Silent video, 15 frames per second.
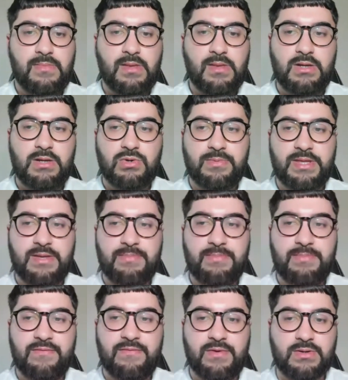Talk about the
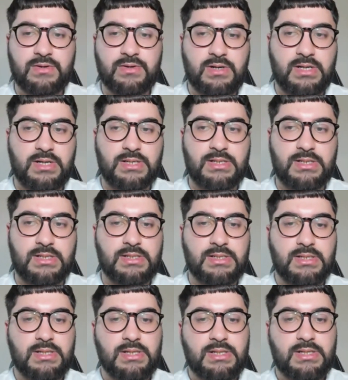PFL card.
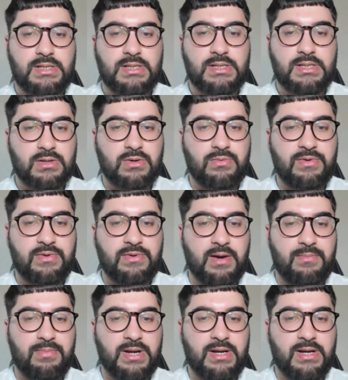So we got
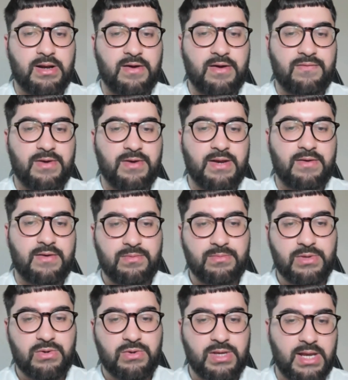Brendan Loughnane from
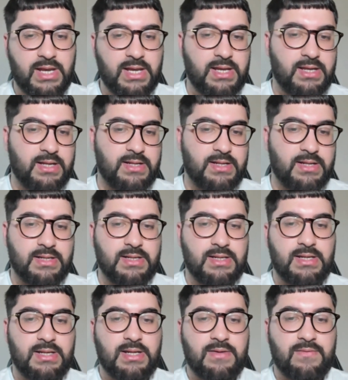the UK
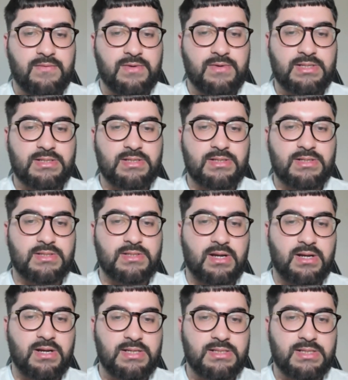versus
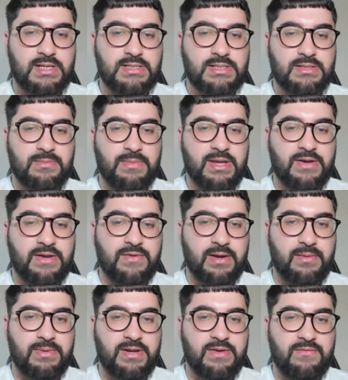Gonzalez as the main event, I
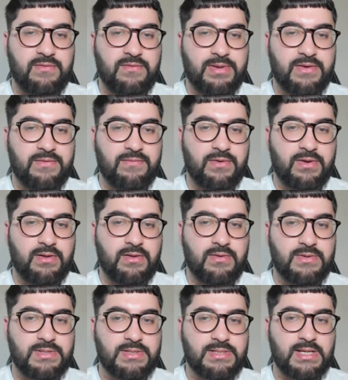believe, on PFL
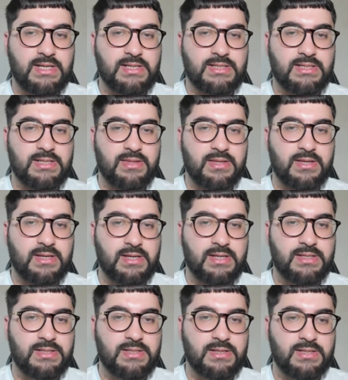6. I think it is.
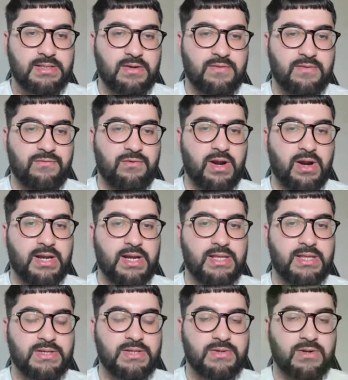It's on Friday.
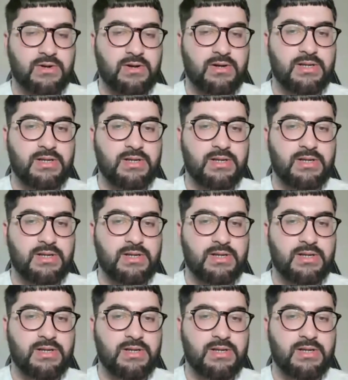This card.